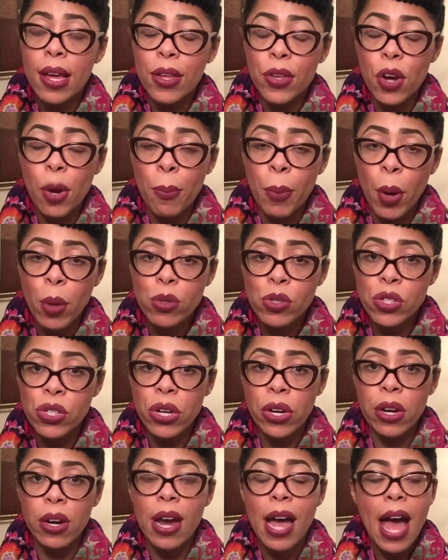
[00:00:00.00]
your
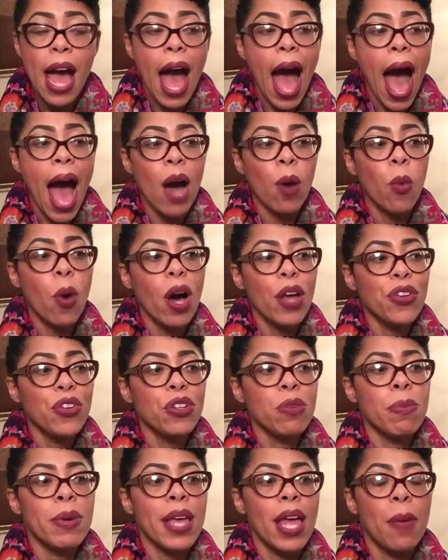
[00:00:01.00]
poster, I want you
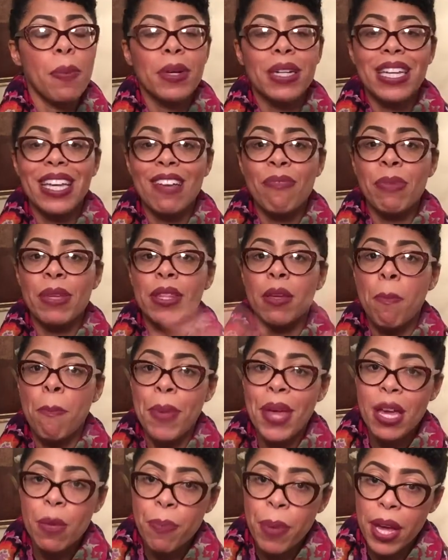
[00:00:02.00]
to be able to give me the
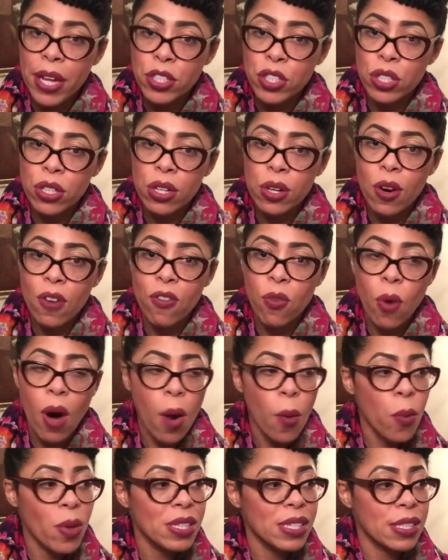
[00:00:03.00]
big picture of
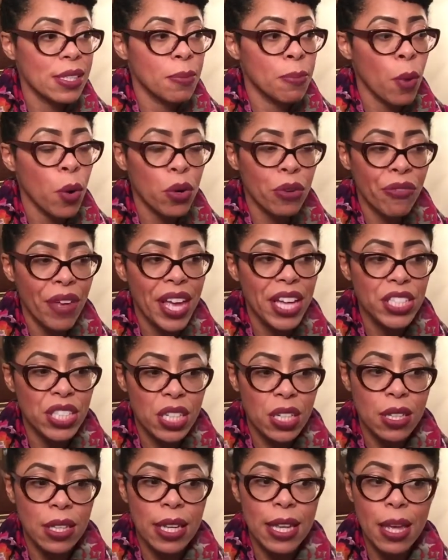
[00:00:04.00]
what was the
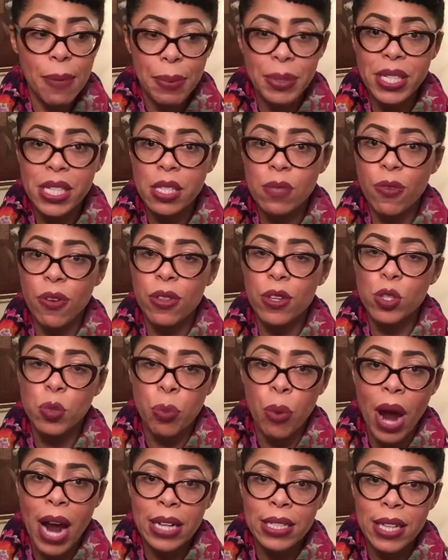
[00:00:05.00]
motivation, the impetus for this
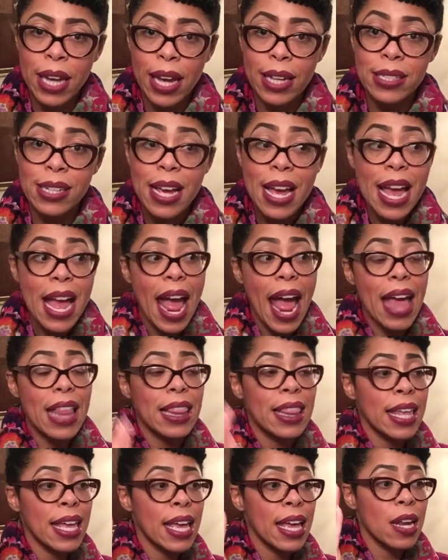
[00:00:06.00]
project,
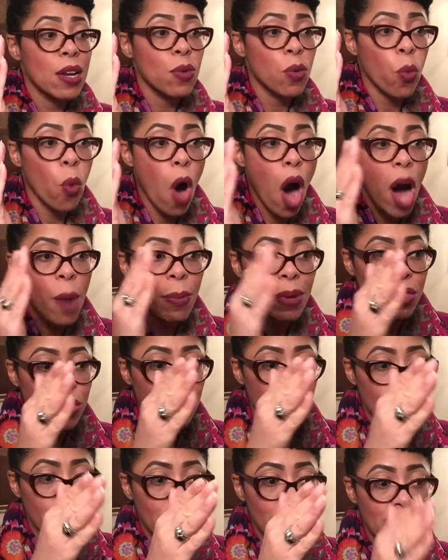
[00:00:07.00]
and then walk me
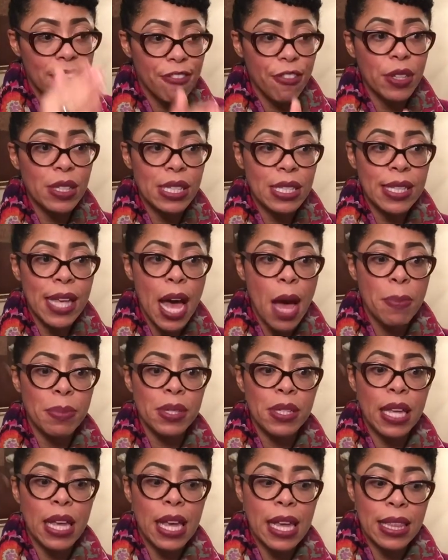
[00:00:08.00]
through the different
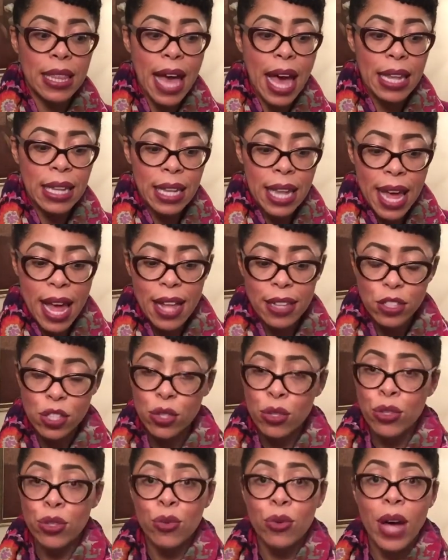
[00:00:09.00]
steps and that led
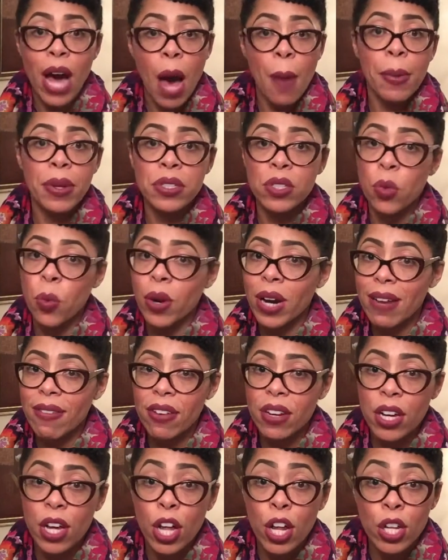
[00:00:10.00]
to you coming to
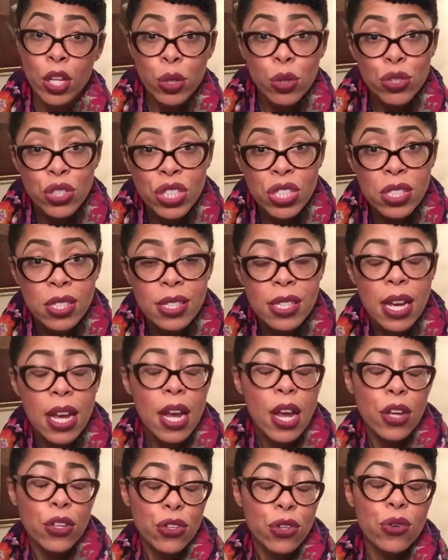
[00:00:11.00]
whatever conclusions
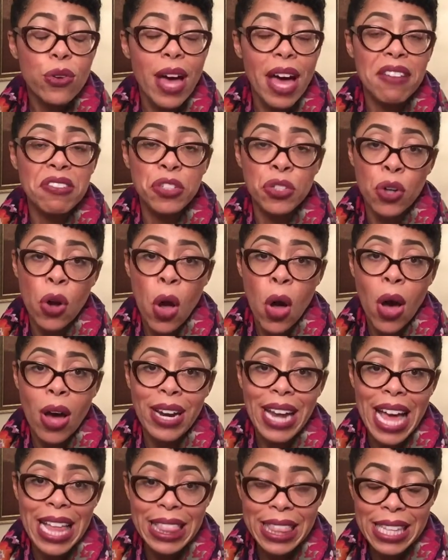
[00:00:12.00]
you have
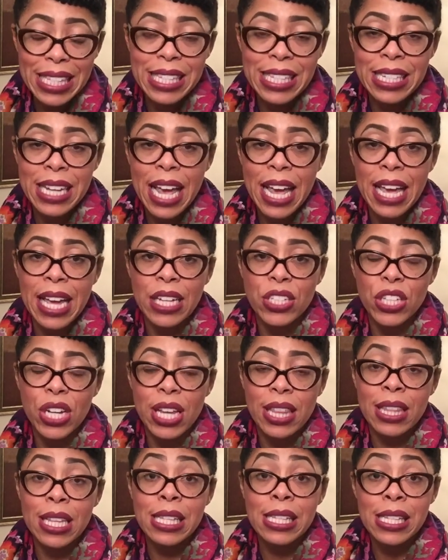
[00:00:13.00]
drawn at this stage
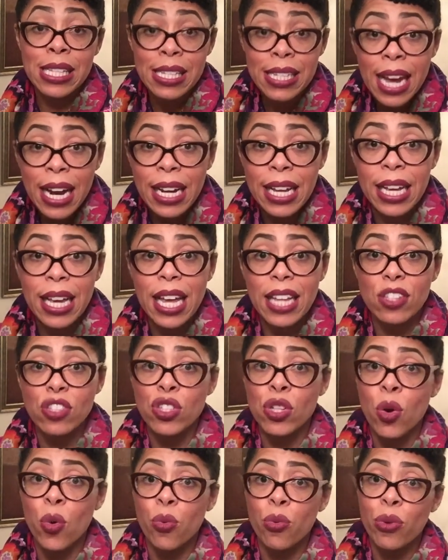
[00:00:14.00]
in the study. And
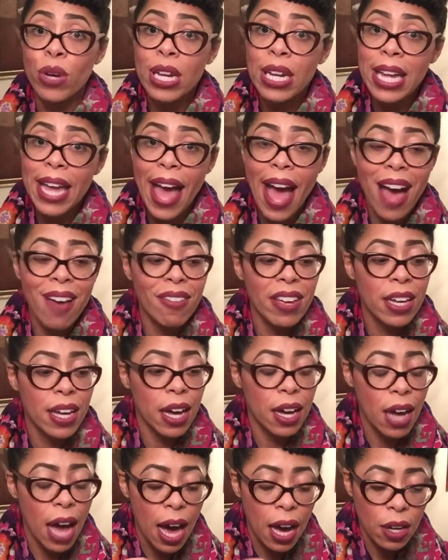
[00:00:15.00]
so really having
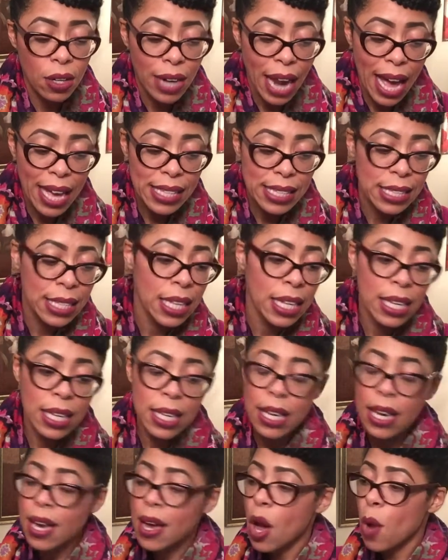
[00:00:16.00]
a
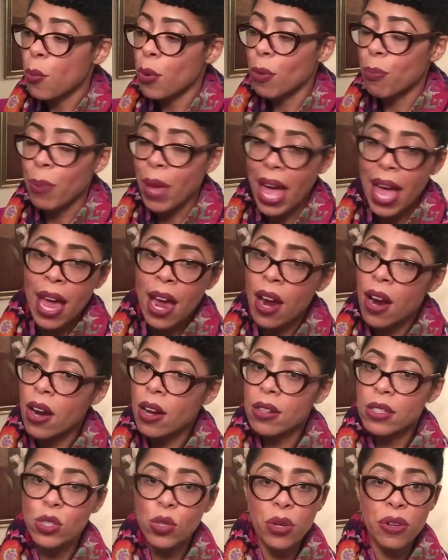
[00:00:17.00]
nicely
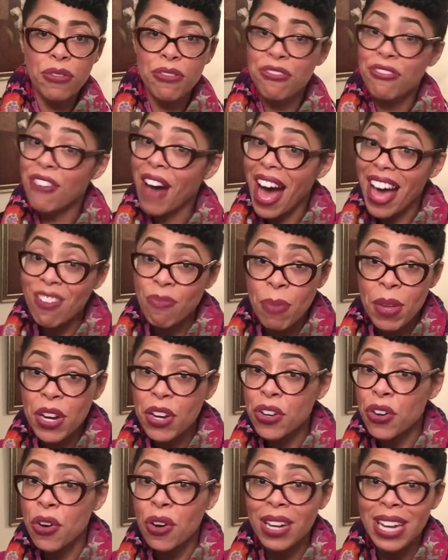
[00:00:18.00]
prepared sort of
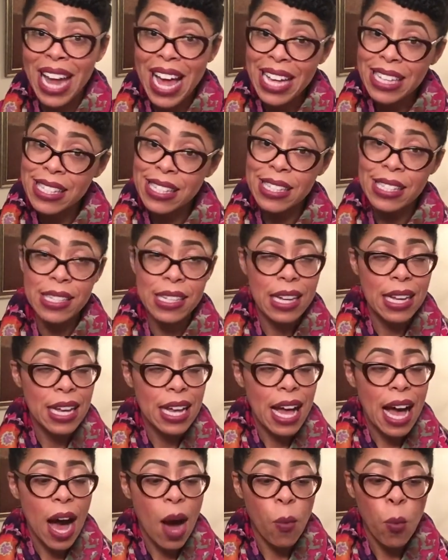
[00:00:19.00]
5-minute or less
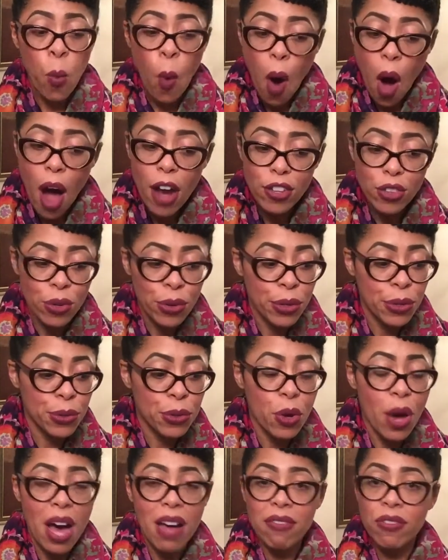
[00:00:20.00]

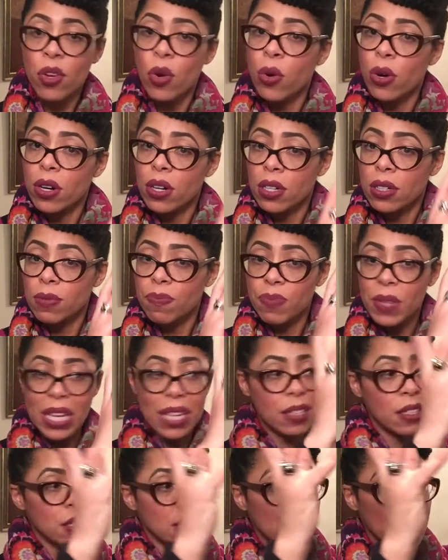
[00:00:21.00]
walkthrough of your
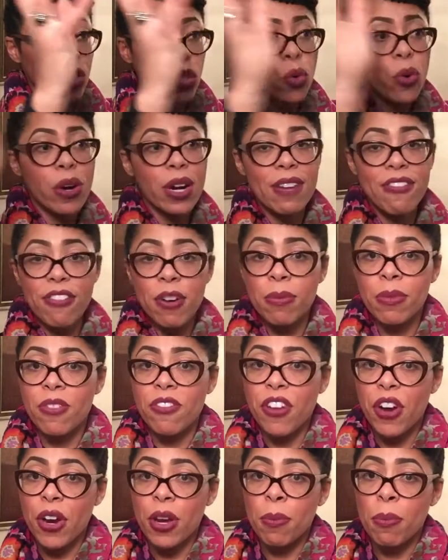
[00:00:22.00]
story, from the
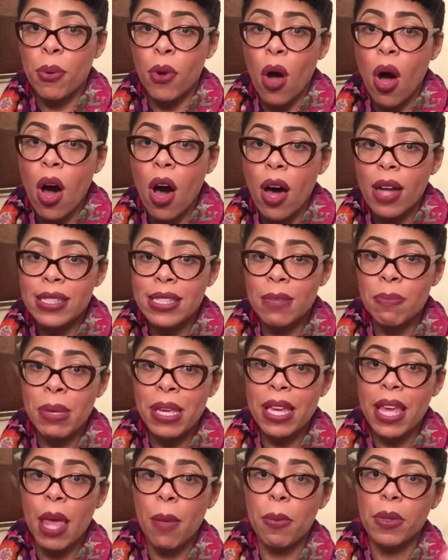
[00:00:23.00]
very broad to
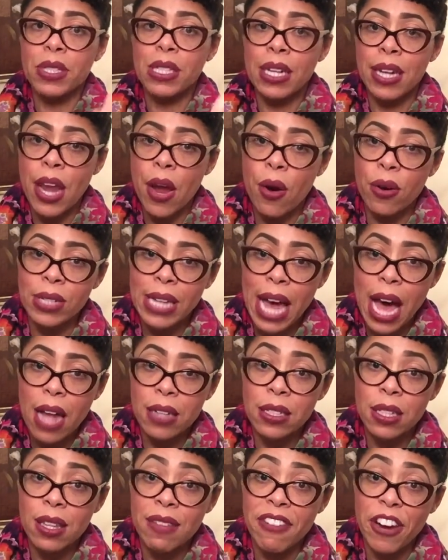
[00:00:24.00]
being able to narrow down
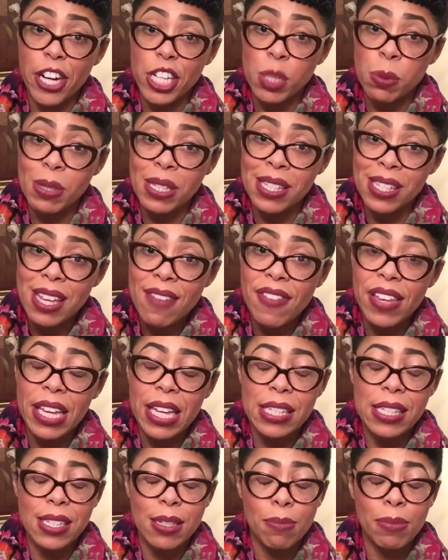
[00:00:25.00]
to the very
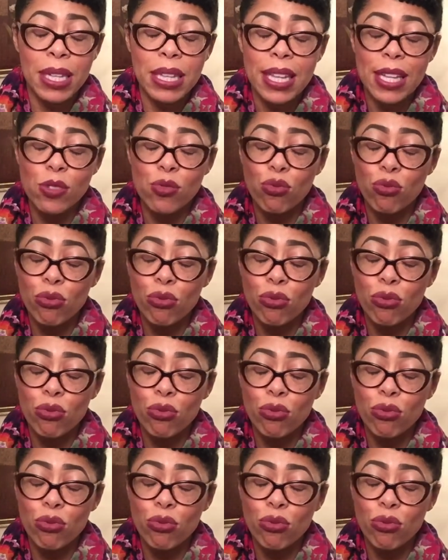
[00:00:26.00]
specific, is something that's